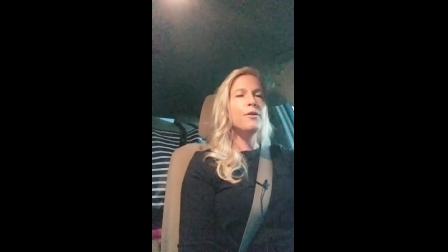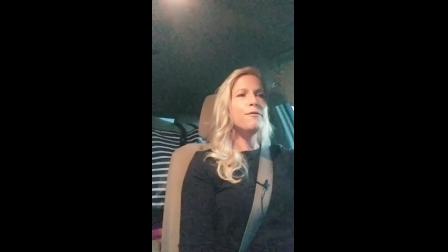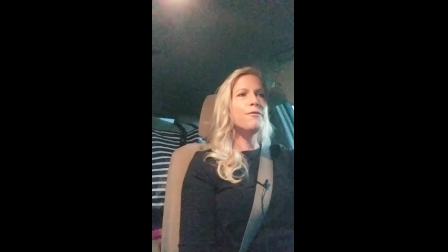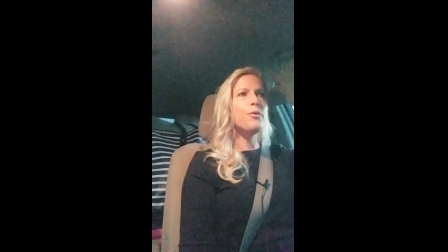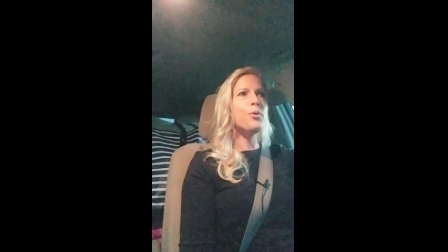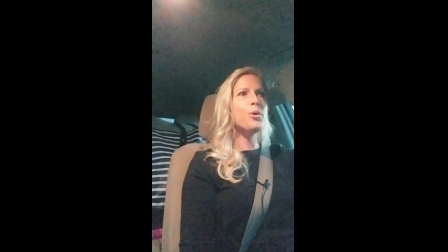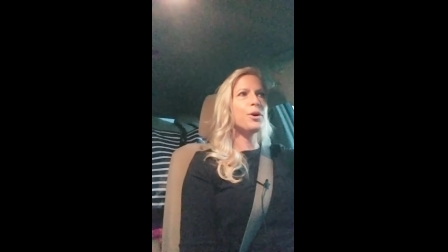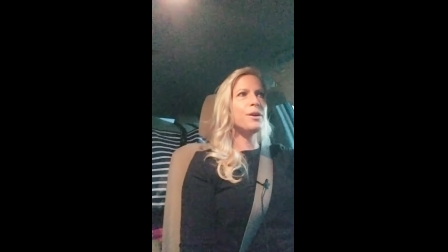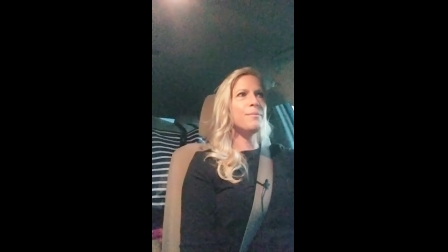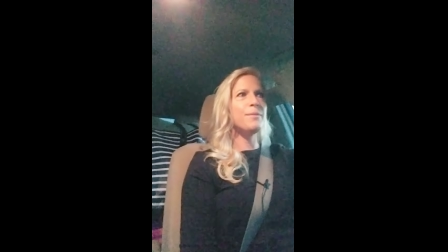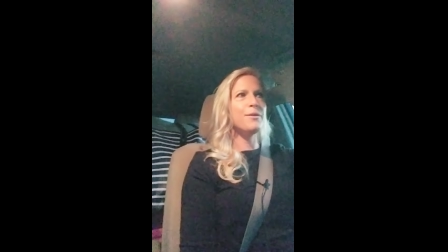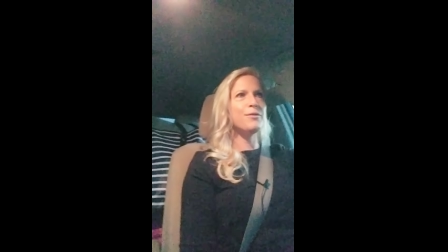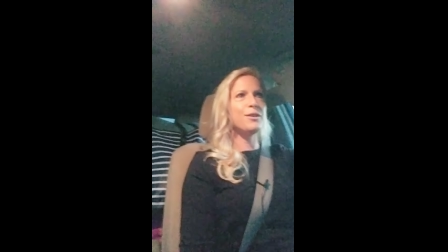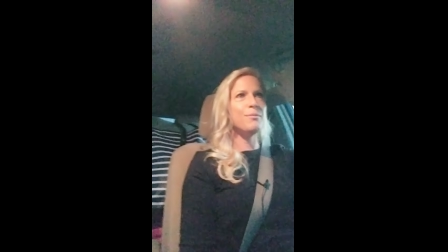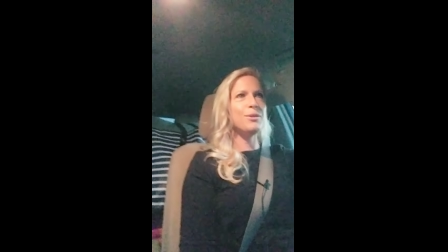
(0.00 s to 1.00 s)
form
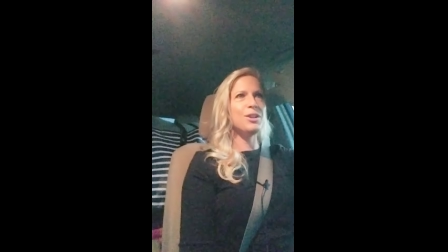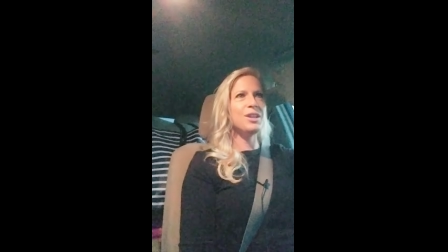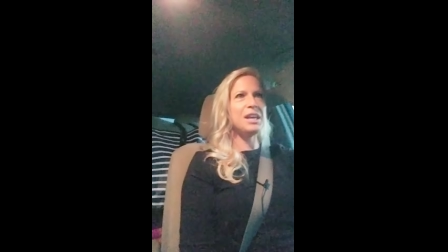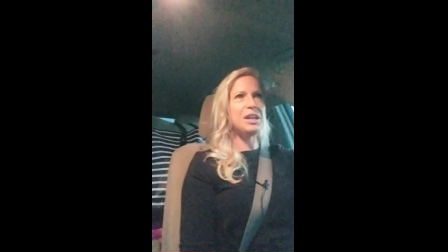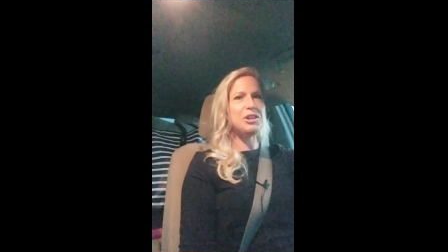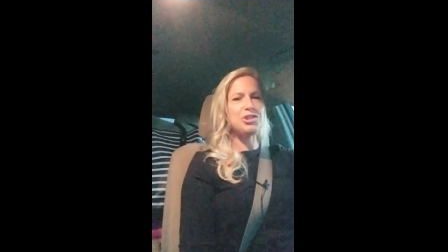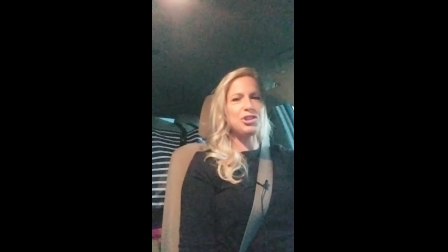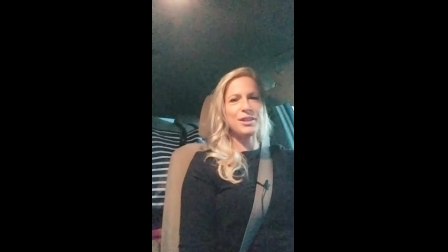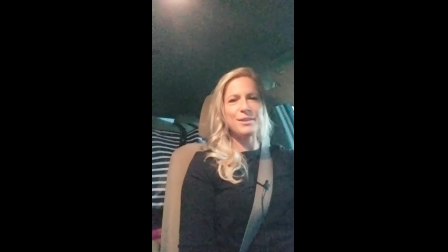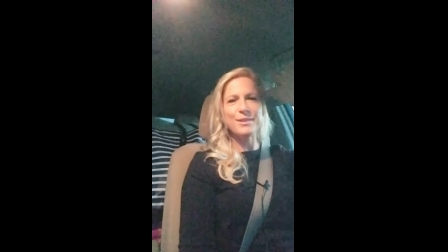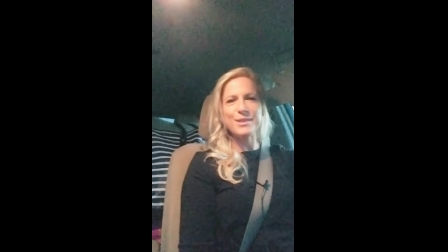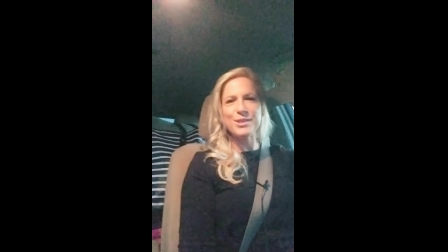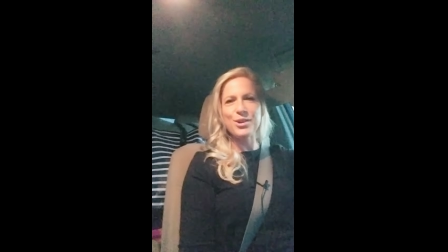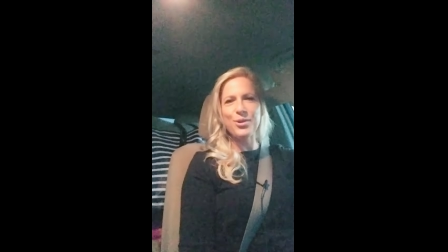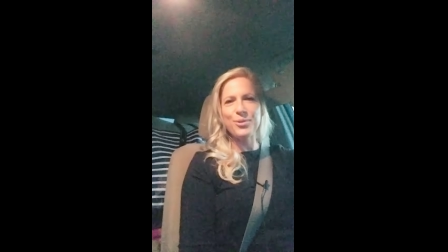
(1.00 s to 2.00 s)
of
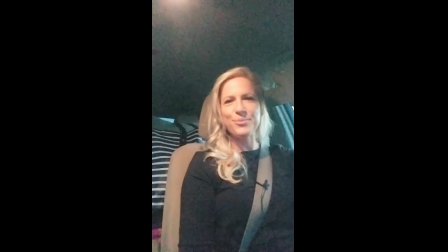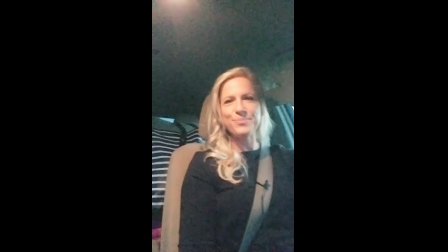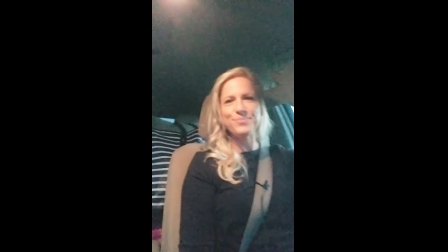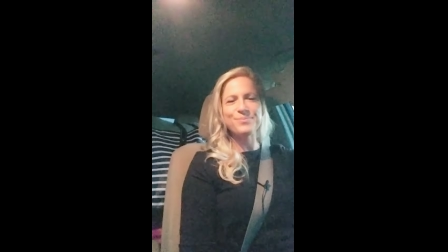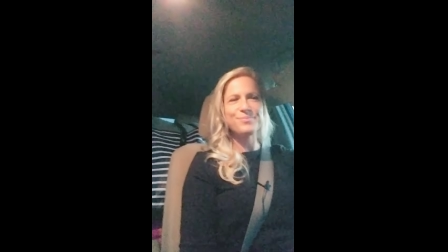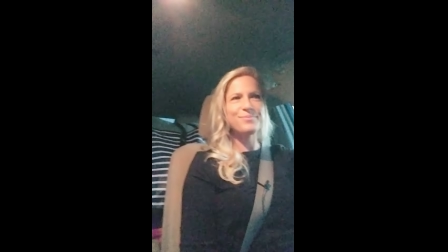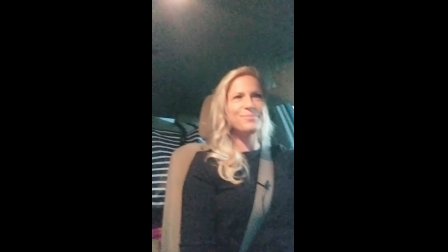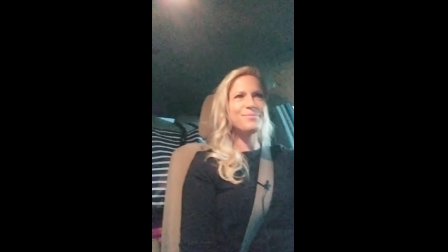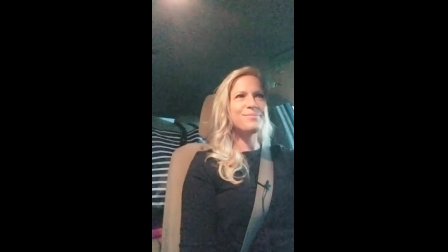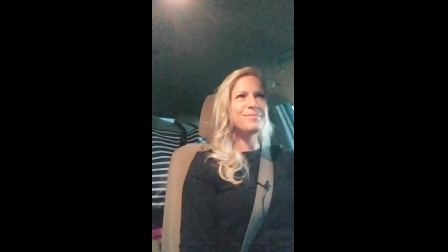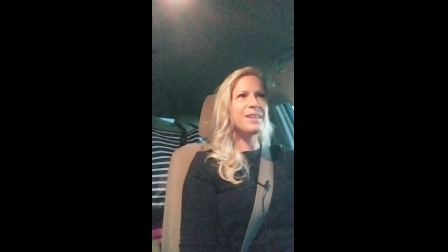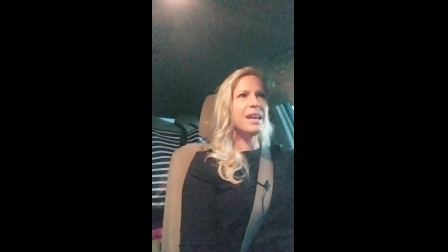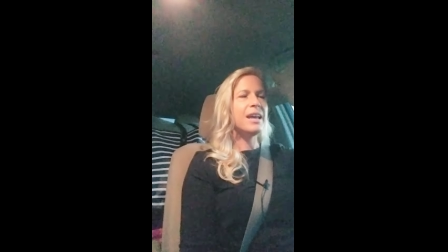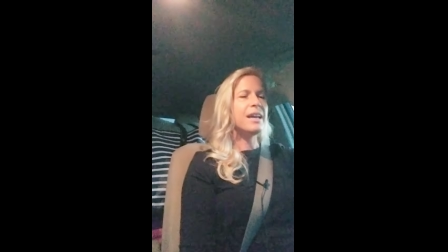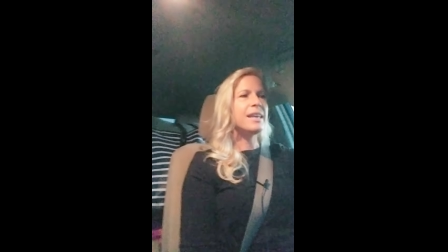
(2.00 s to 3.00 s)
communication. So,
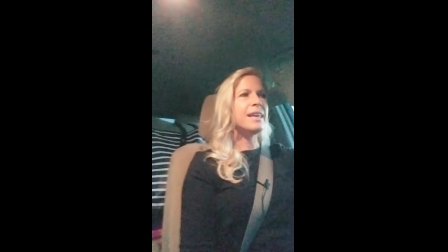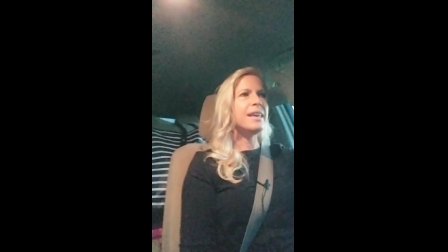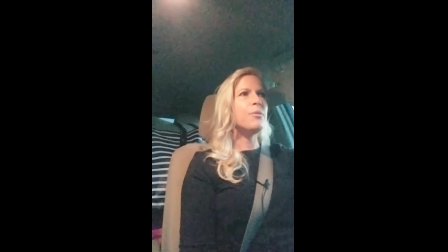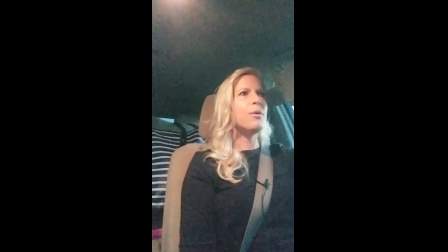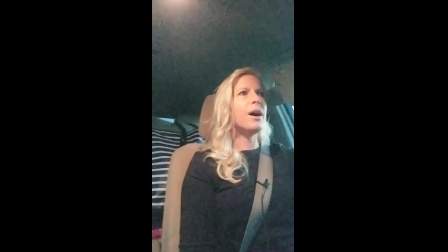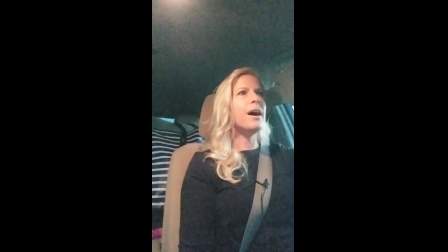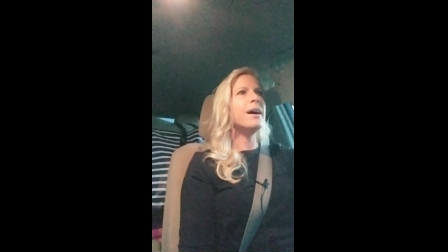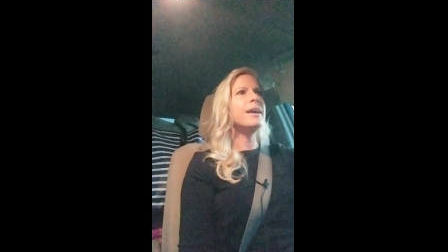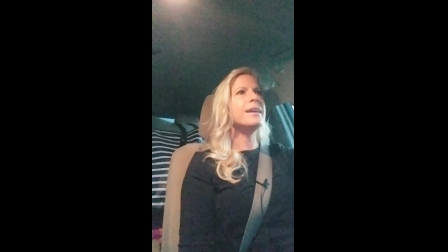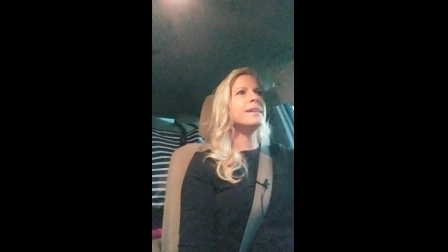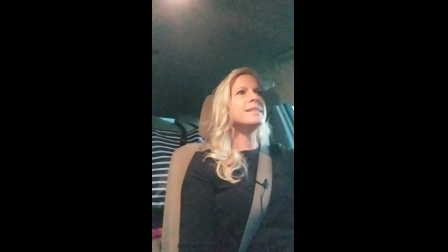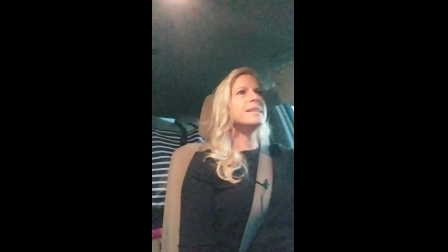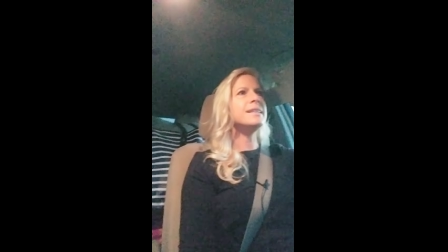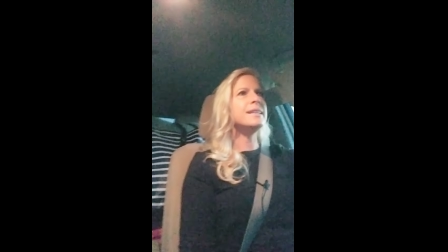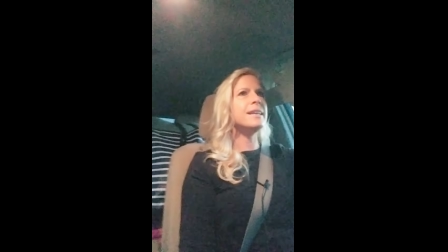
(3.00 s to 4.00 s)

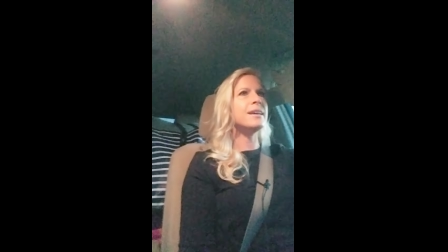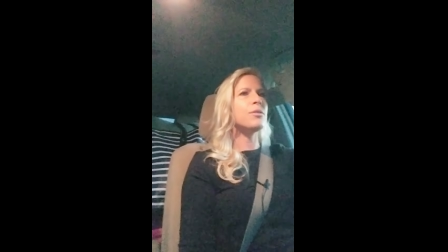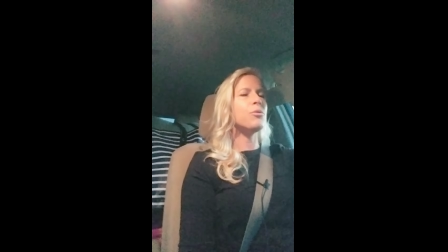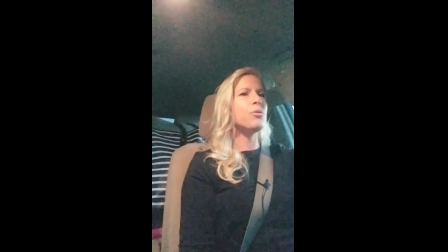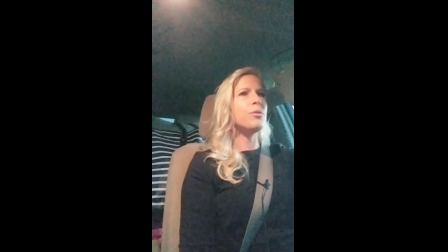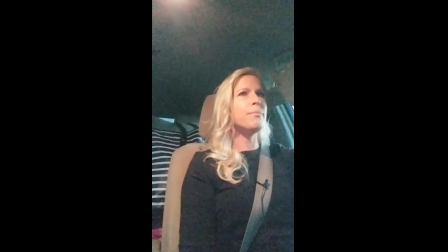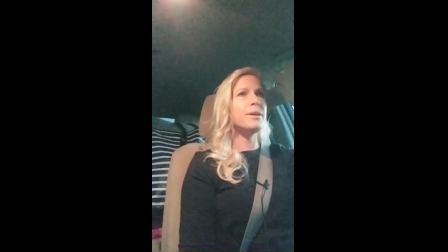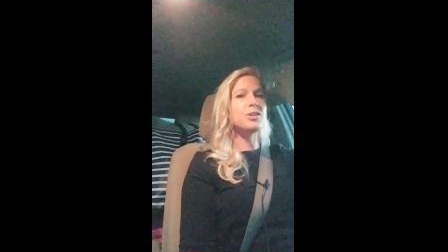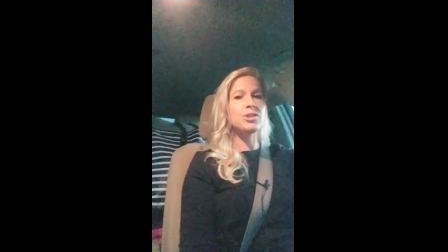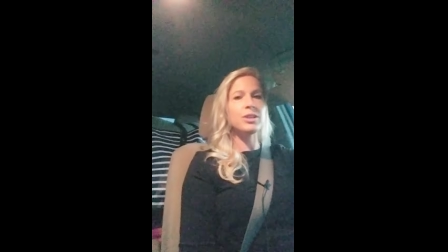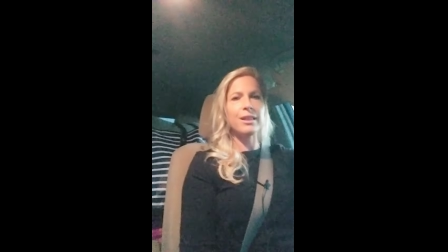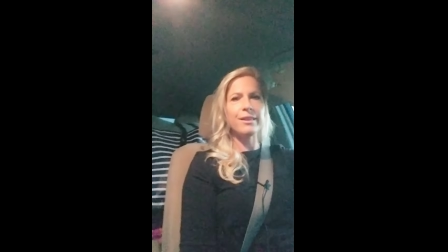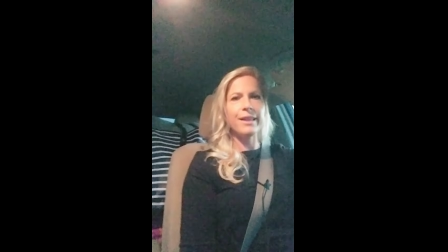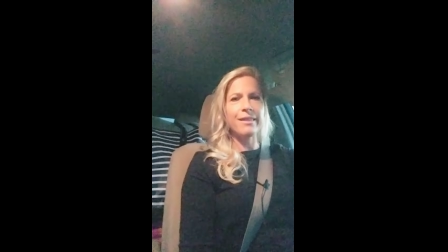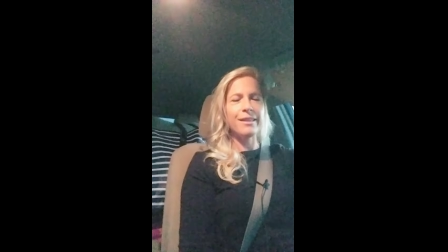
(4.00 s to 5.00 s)
kiwa, tini, much
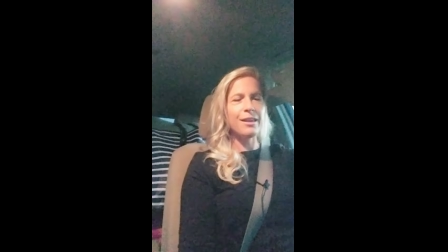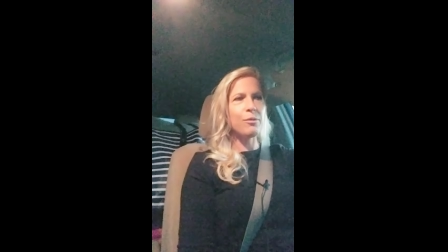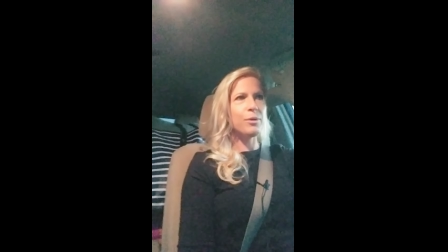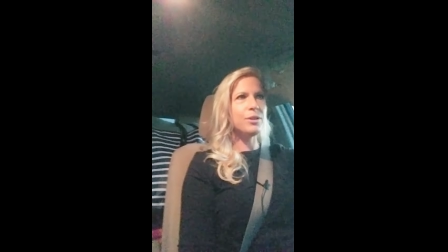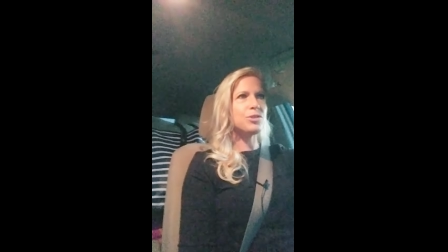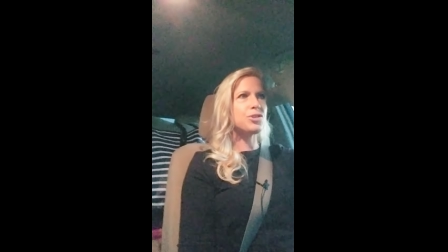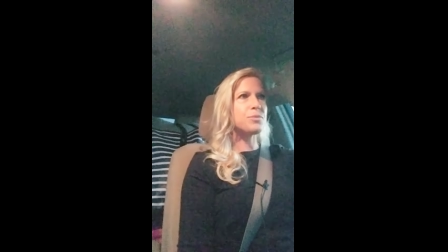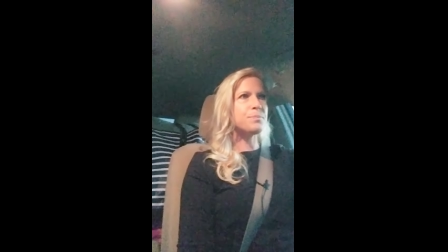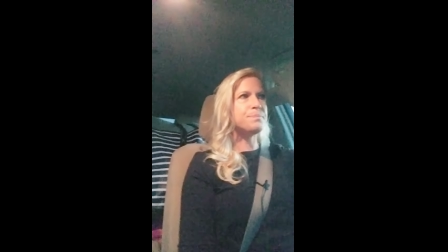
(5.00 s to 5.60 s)
like light language.